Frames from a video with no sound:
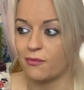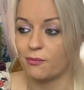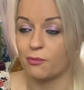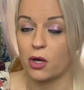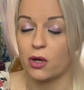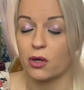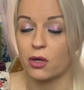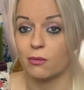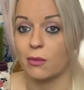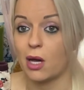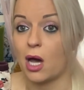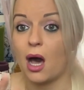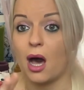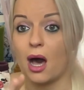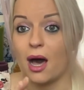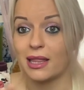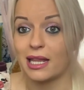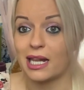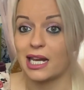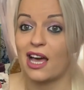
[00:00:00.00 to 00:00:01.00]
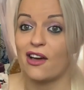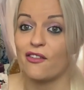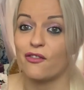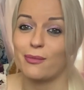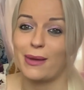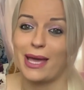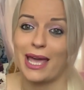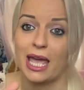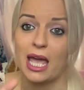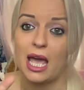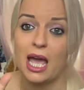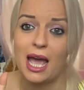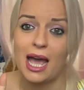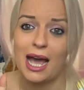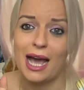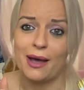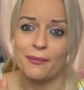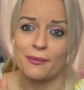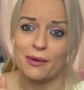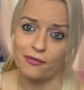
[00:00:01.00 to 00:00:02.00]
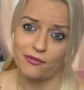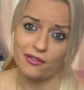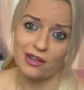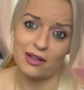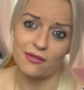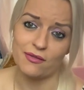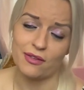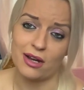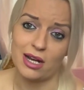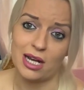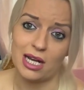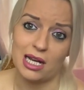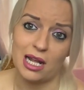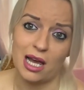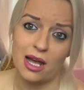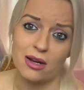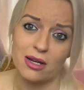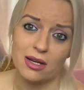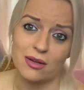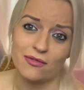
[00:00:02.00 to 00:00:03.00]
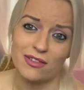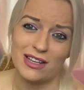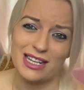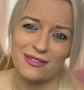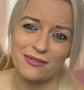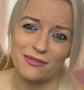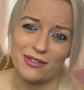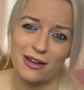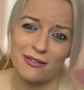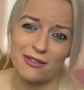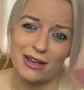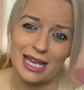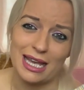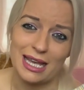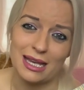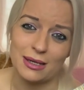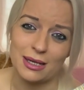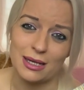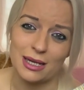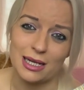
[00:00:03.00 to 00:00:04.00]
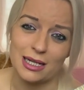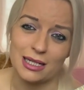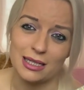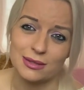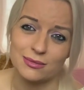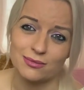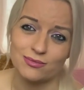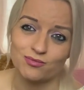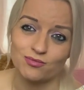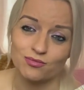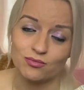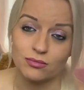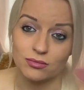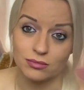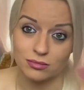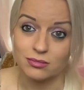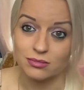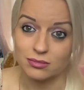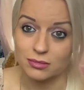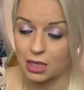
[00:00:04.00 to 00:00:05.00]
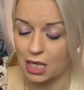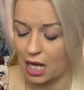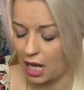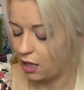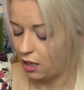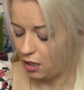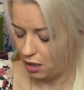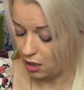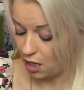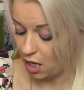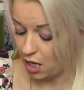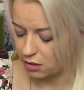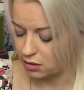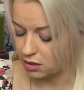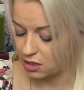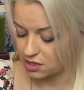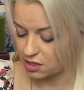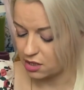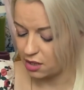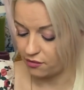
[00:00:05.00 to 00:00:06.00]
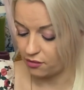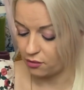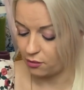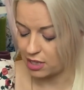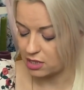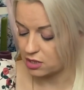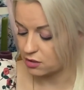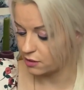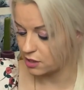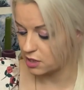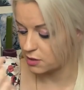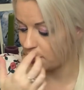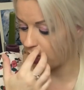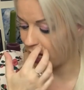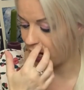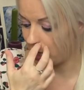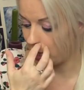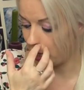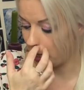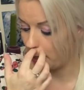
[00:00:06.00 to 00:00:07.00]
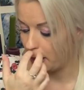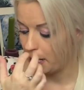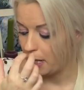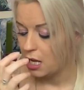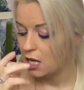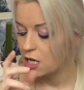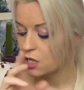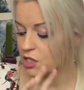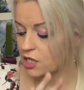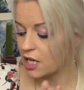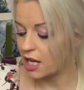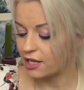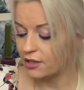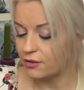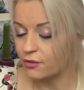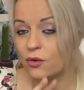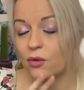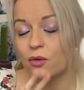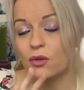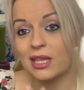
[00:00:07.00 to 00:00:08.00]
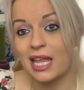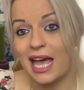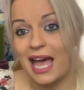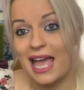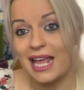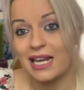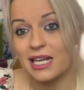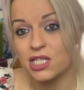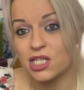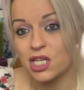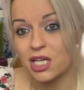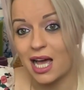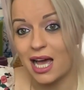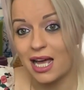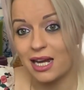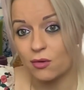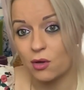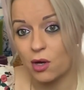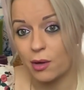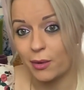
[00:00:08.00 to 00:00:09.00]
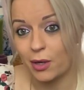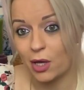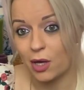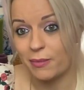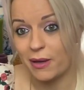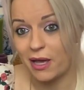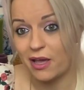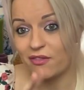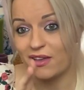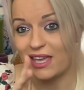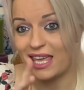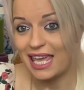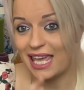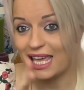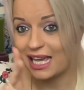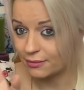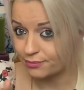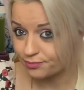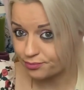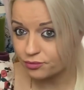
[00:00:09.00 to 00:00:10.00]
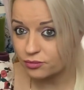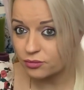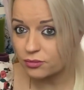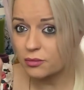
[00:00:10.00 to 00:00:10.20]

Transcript: they've broken my heart, they left me, um, I'm feeling very alone, I'm feeling very um yeah alone, there's no other way to explain it. So that energy kind of coming up over here.